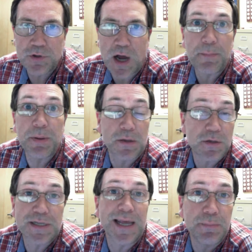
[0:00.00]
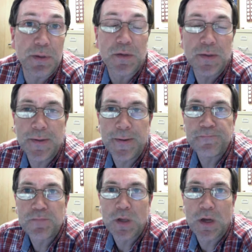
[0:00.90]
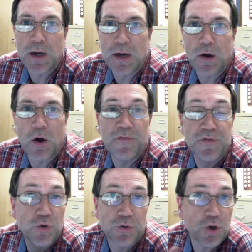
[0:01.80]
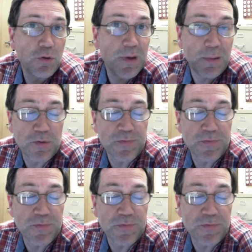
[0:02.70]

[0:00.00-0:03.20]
topic statement of your term paper,